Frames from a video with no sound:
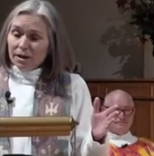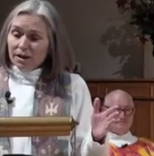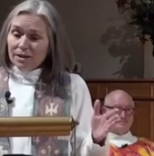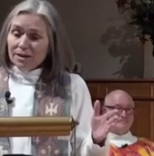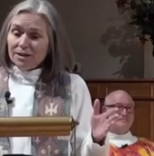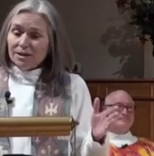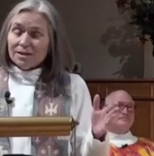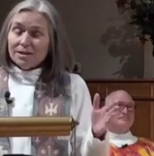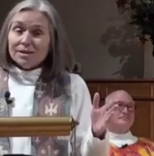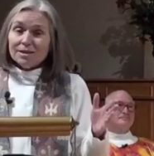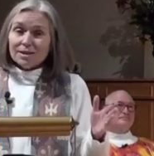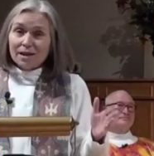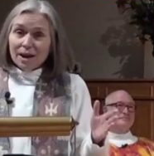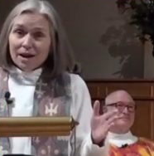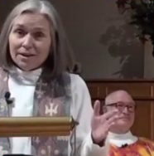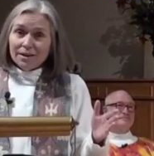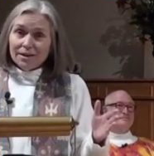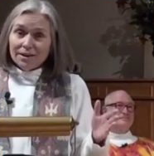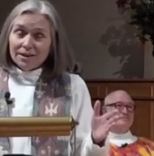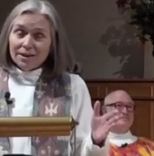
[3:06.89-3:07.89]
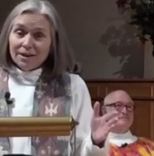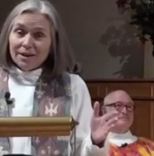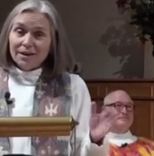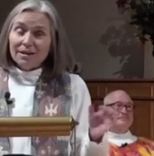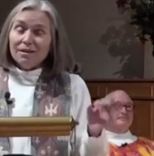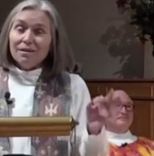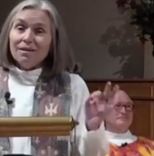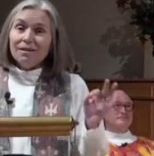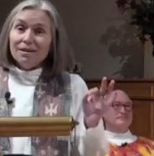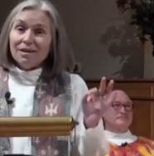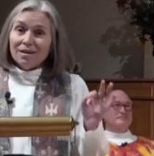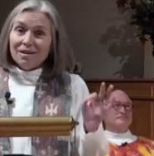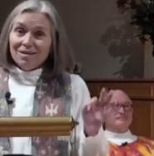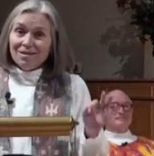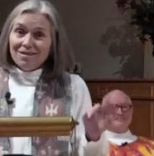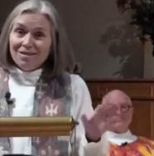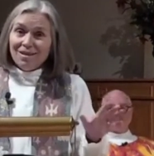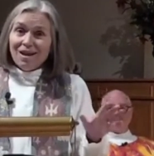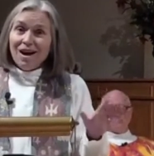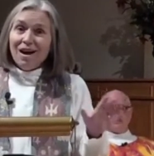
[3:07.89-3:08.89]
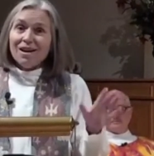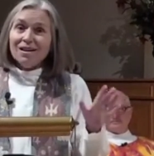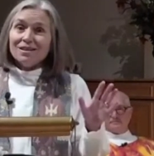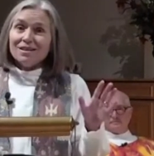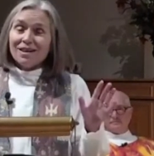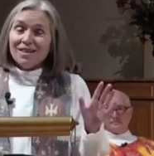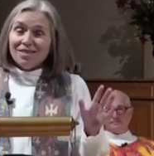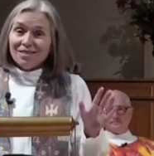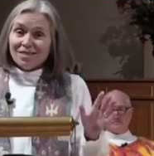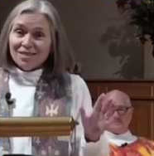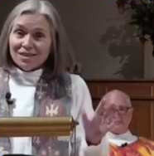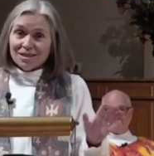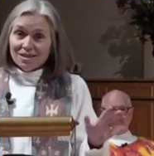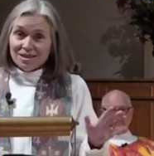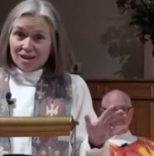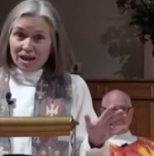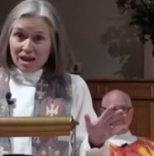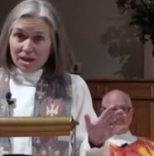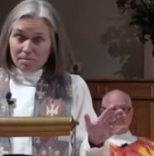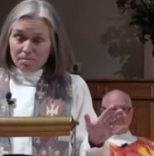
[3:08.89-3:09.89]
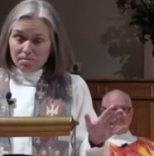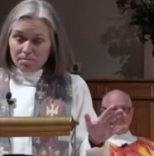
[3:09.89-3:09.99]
is decidedly not the same.